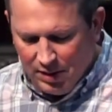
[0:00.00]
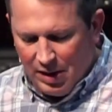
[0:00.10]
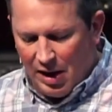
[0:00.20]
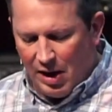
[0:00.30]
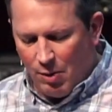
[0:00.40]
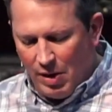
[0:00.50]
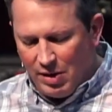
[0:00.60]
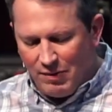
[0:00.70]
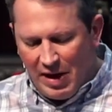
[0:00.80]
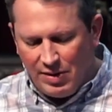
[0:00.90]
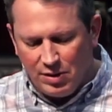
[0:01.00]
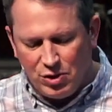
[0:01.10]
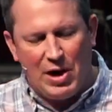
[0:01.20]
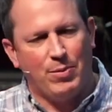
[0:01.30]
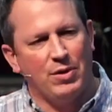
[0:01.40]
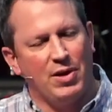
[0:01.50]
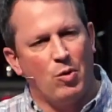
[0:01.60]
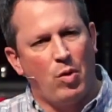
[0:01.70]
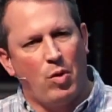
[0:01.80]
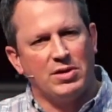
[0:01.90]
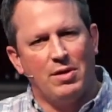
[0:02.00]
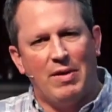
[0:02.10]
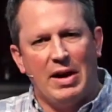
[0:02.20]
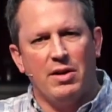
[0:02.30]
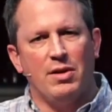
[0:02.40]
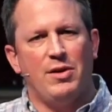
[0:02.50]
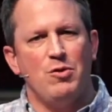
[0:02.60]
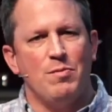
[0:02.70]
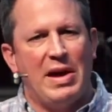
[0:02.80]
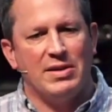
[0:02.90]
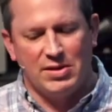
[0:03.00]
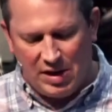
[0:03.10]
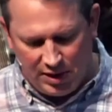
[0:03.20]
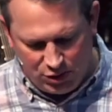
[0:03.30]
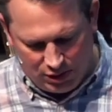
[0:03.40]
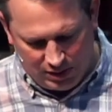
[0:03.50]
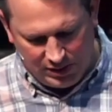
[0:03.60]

I want to divide this chapter. I think it works to divide it into two main sections.